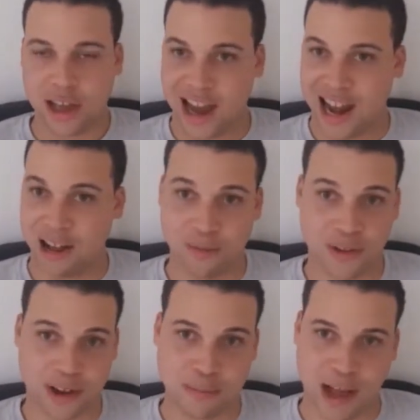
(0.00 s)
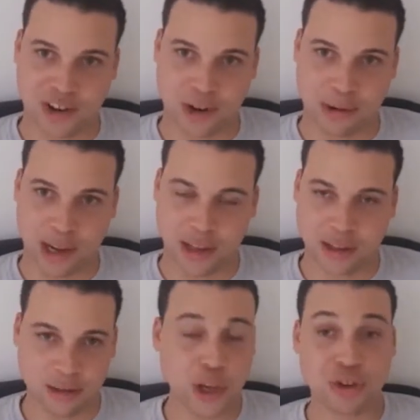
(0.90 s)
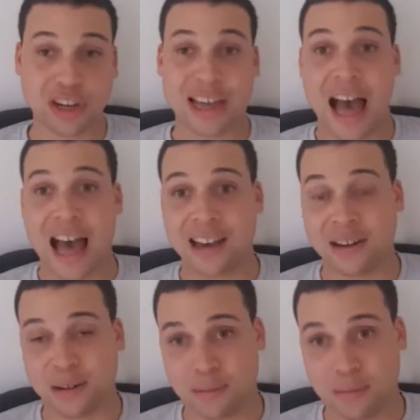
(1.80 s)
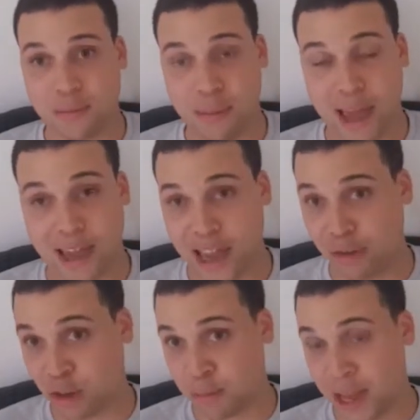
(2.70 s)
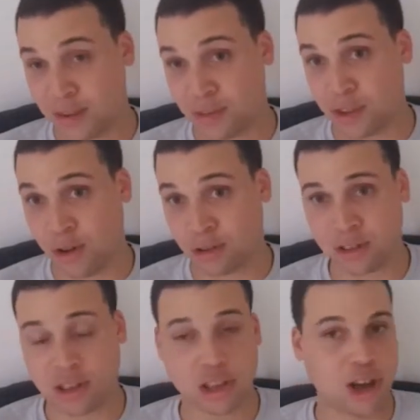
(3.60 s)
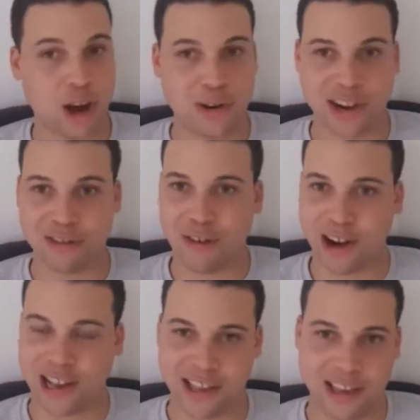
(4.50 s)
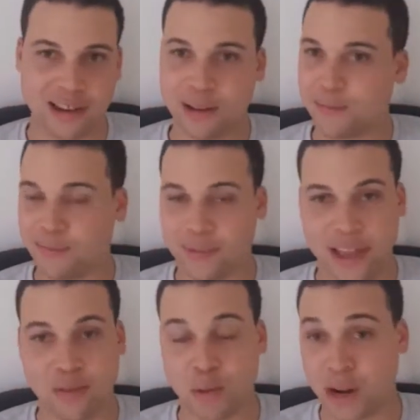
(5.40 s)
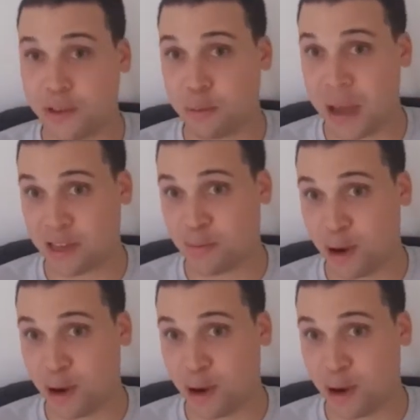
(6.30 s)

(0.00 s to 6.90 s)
and how fucking macho he is. Future can make introspective songs. Codeine Crazy is one of his best